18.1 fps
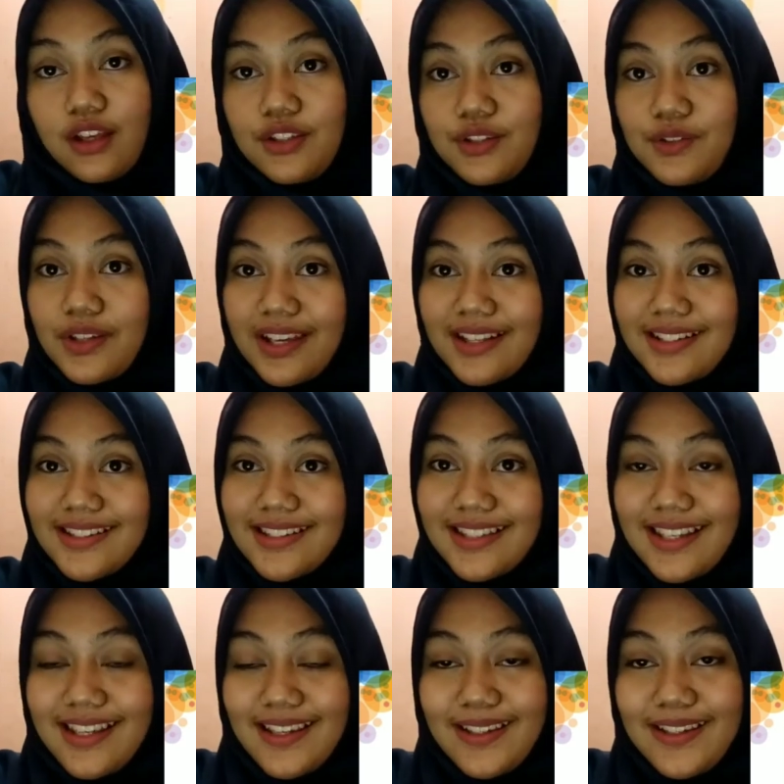You can
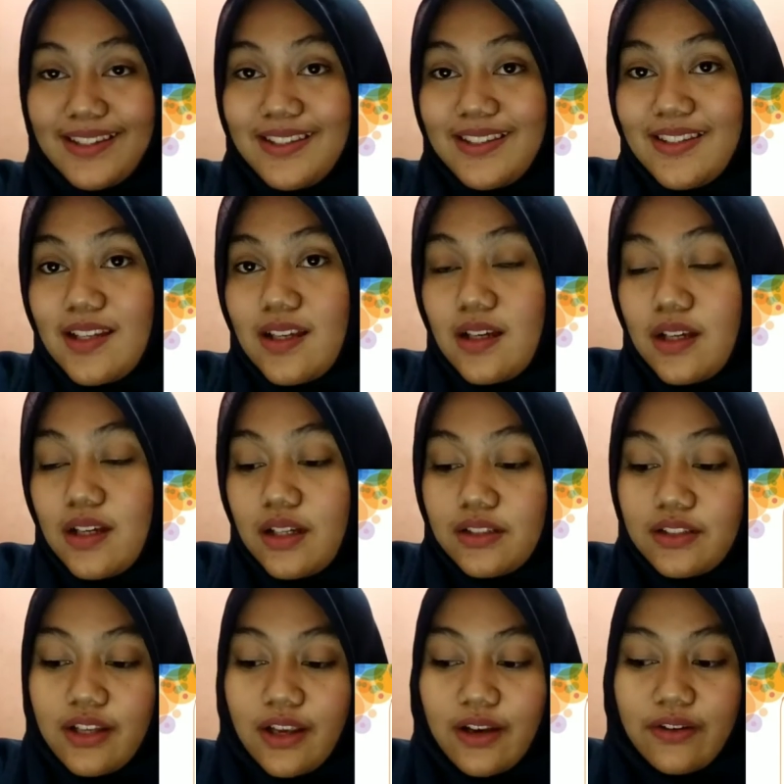see
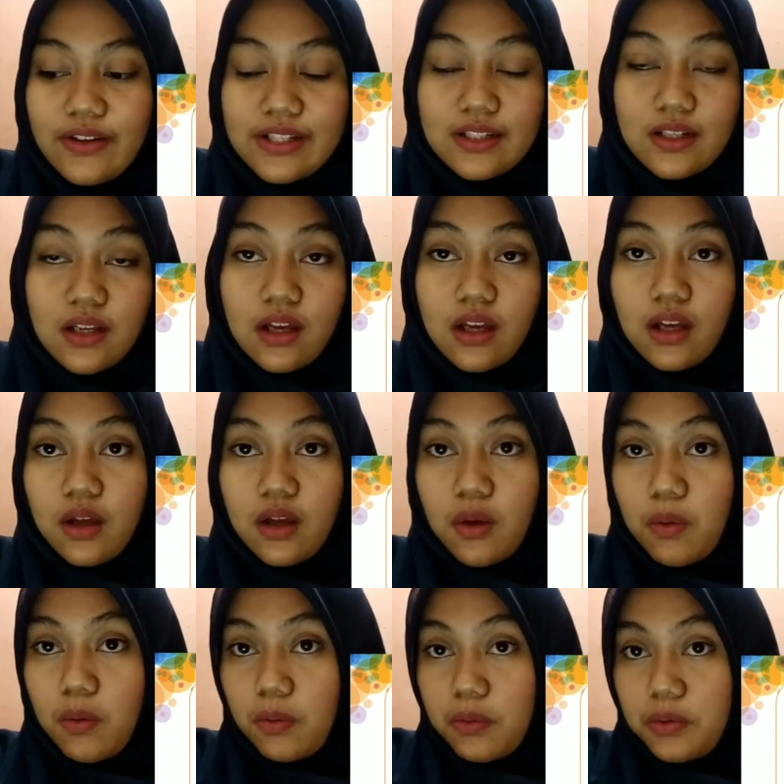there is a
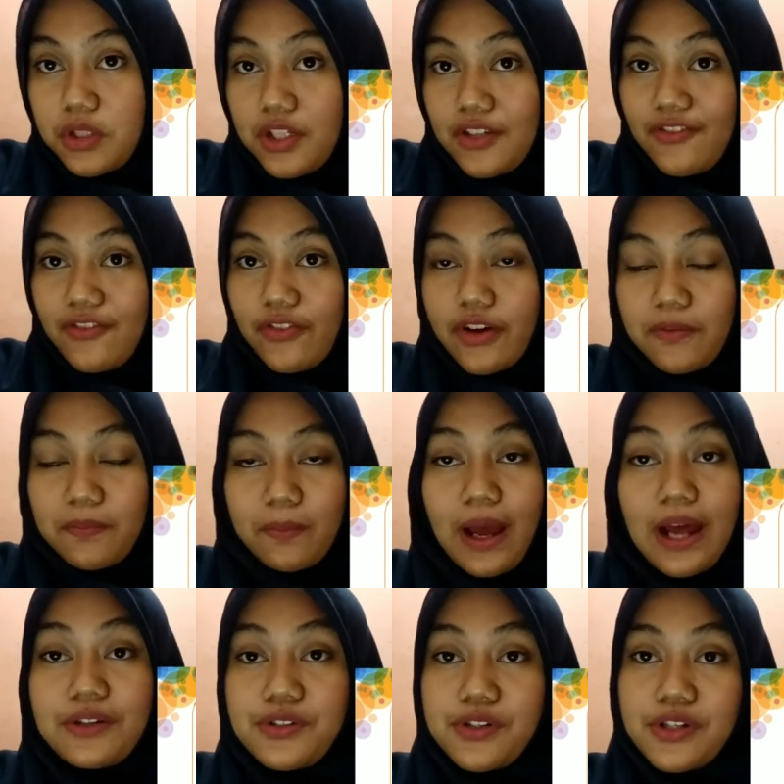different
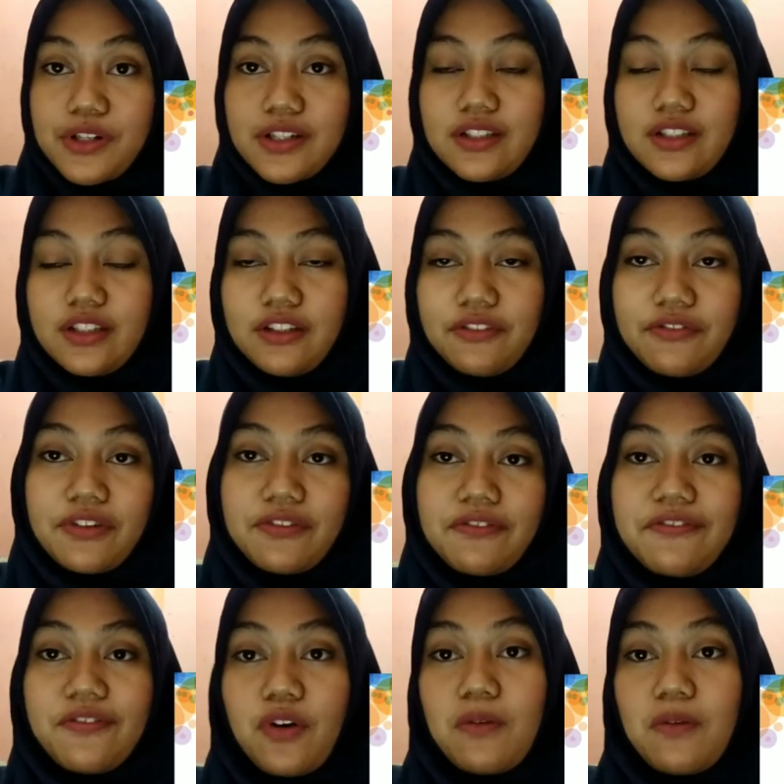pattern,
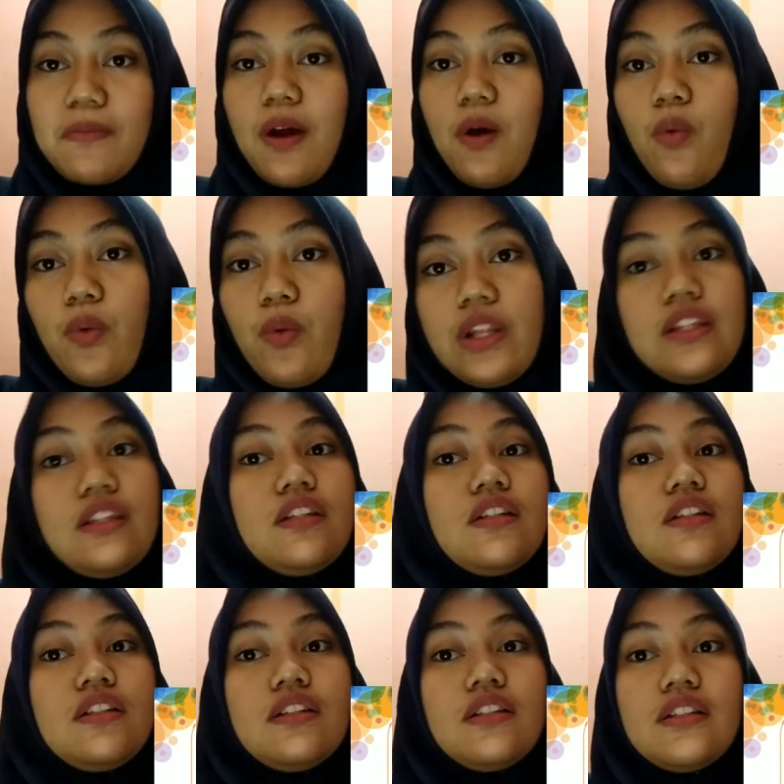different format with
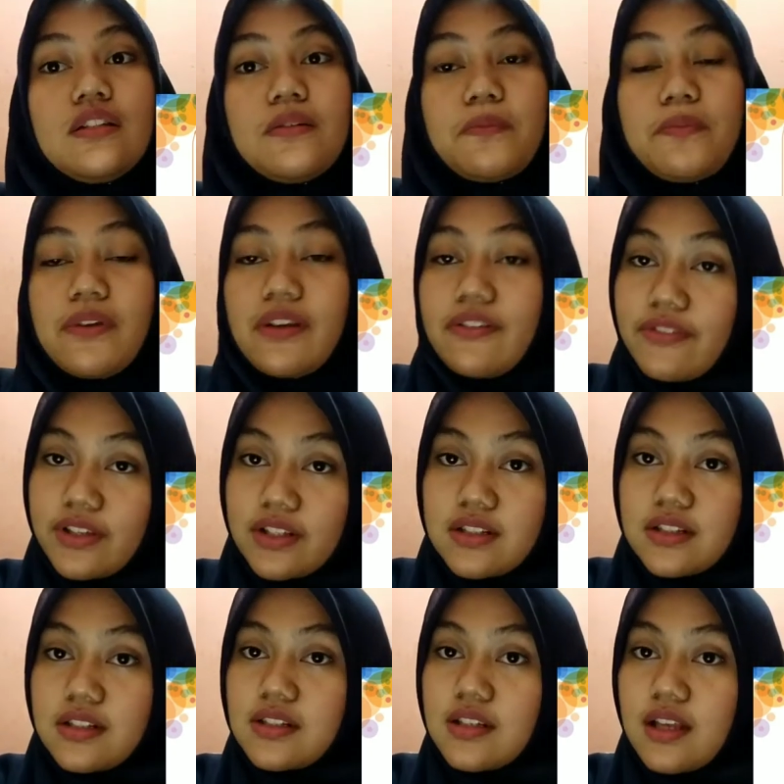the
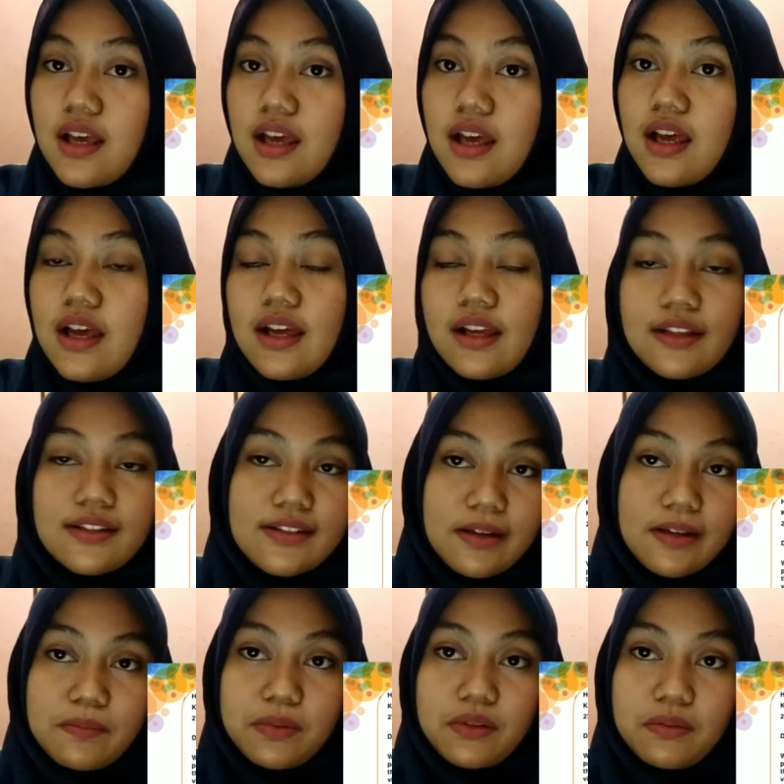previous
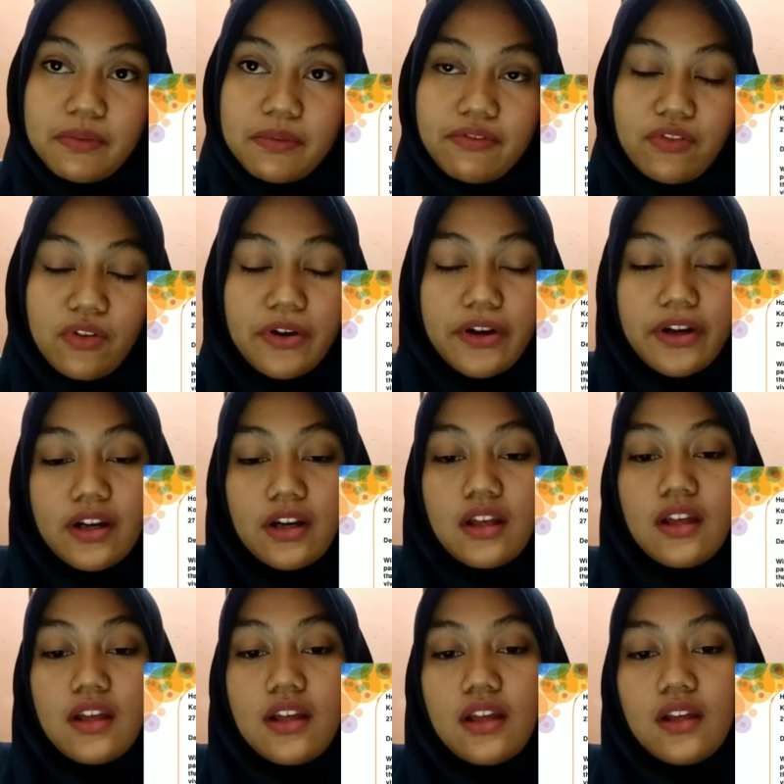example before,
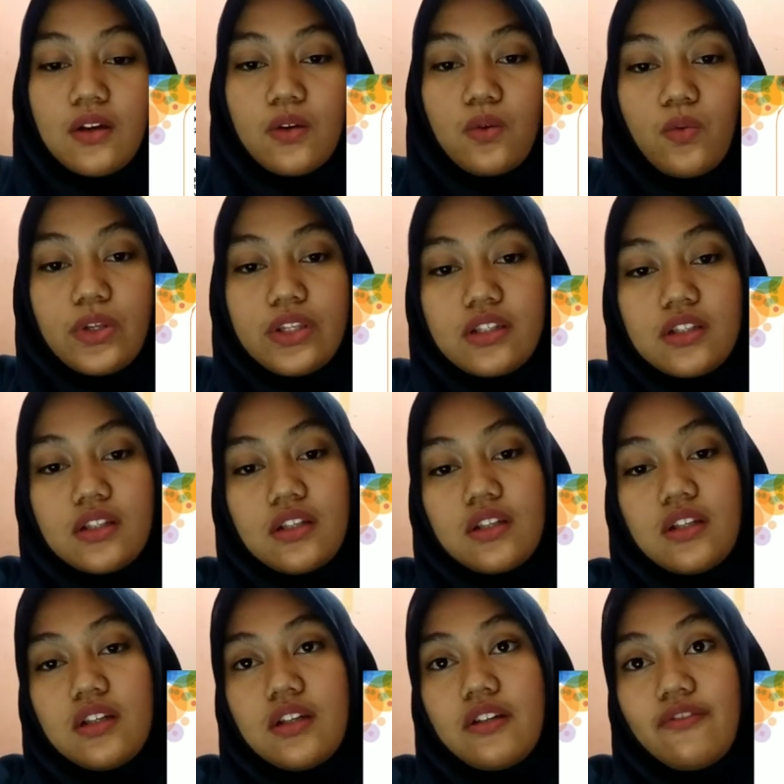with the
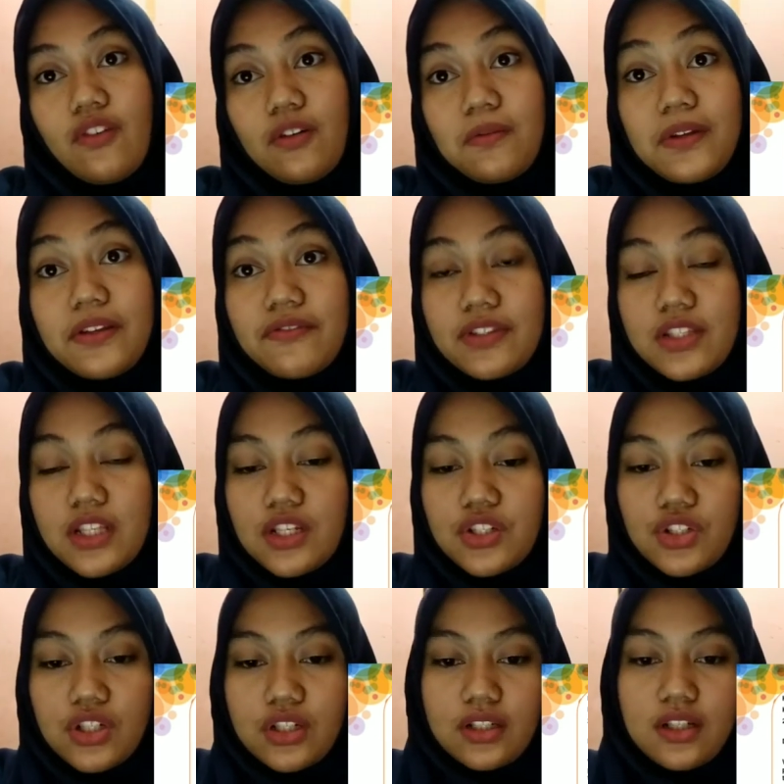formal
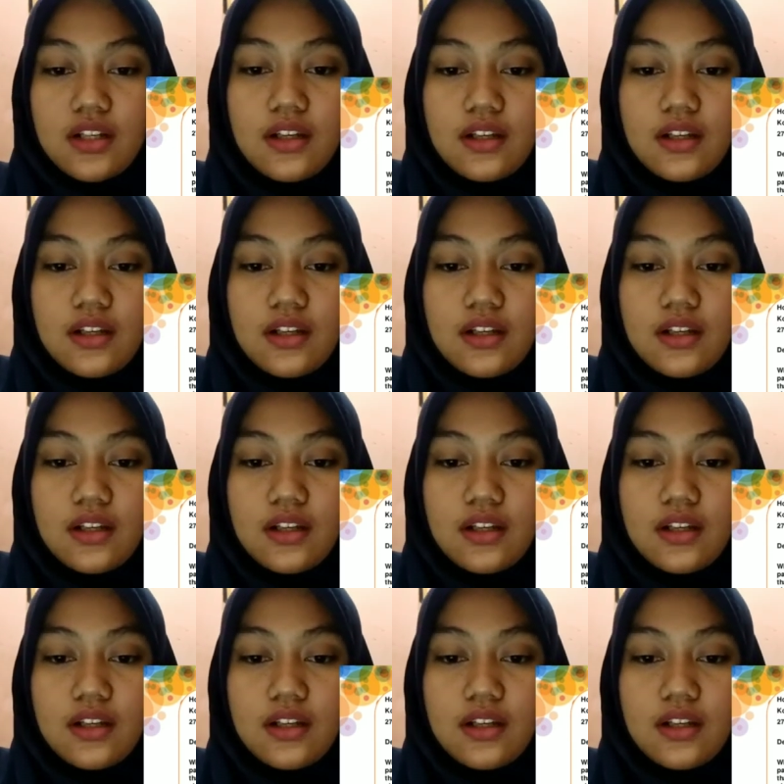invitation.